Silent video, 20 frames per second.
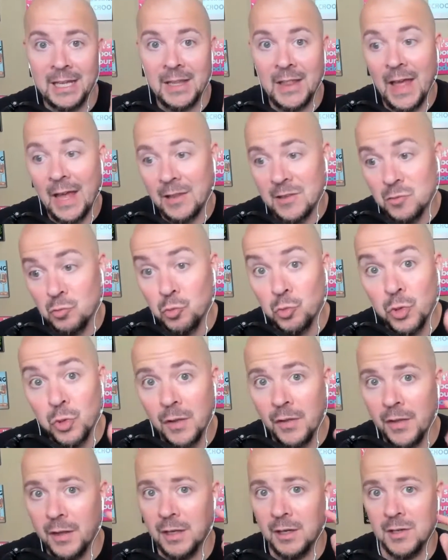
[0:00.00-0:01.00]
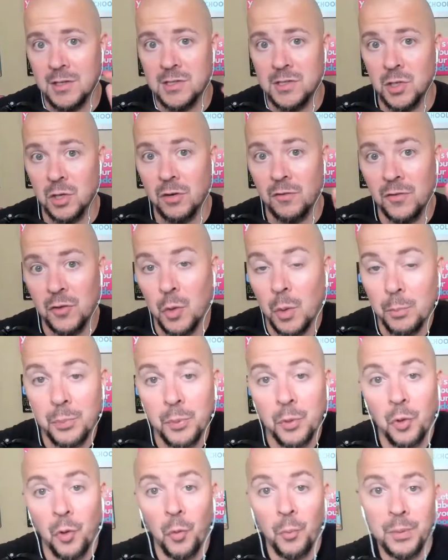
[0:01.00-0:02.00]
And that's really going to serve you and
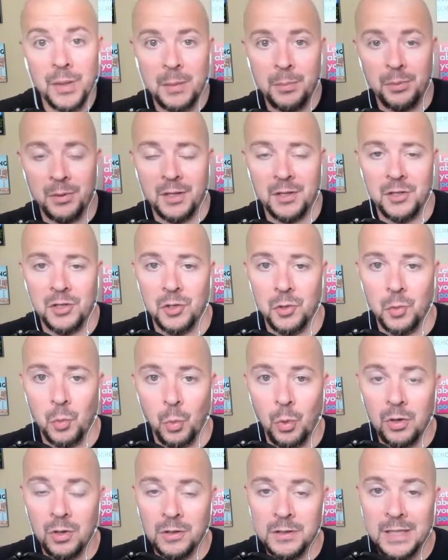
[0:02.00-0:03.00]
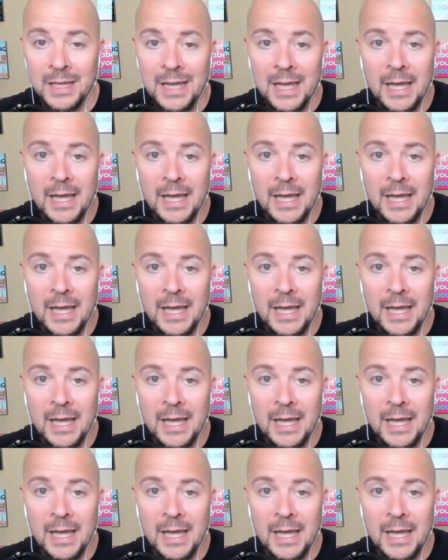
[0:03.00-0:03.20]
pull people into your world.